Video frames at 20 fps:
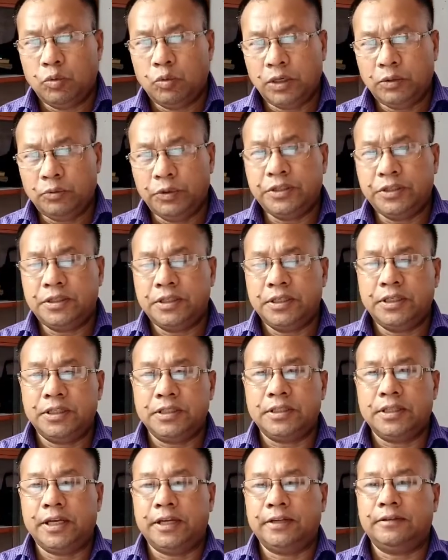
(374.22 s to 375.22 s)
what we
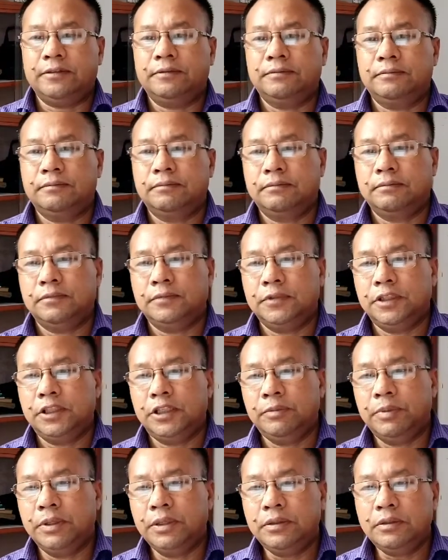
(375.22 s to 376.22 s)
see is that
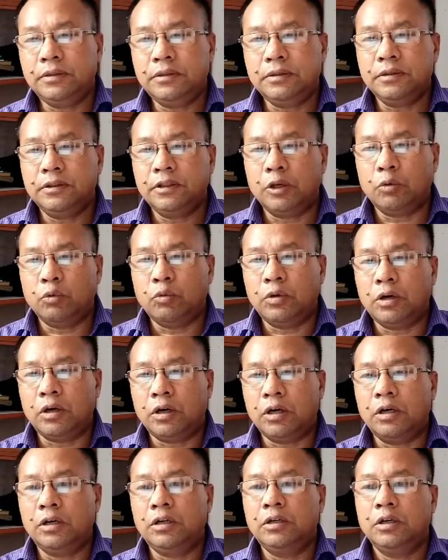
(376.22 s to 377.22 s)
even the
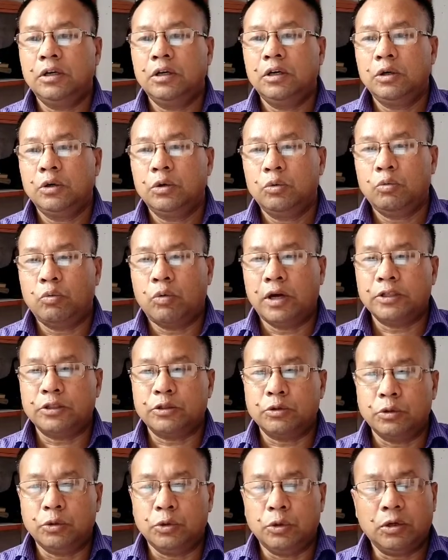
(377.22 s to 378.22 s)
world
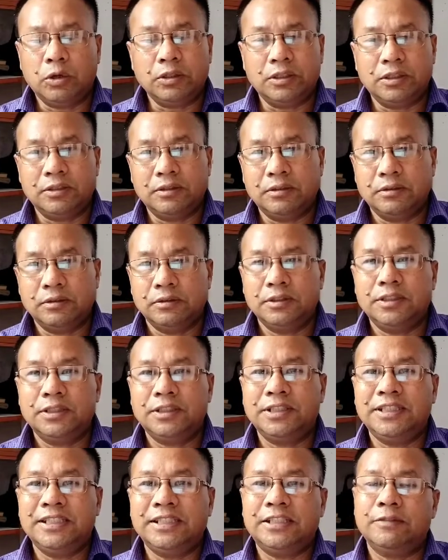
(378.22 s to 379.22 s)
was not
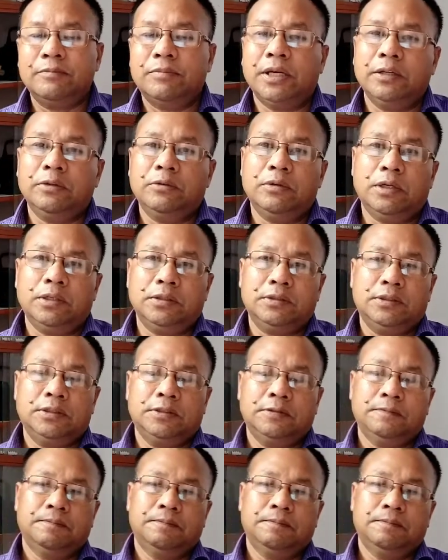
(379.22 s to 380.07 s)
created by God.